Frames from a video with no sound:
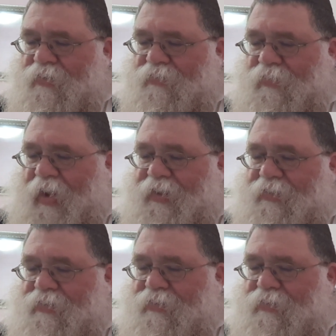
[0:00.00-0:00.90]
Right.
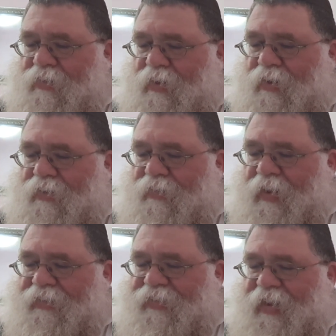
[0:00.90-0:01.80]
Uh,
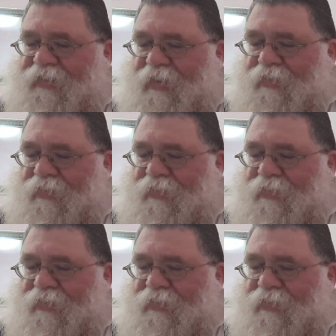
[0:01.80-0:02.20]
and then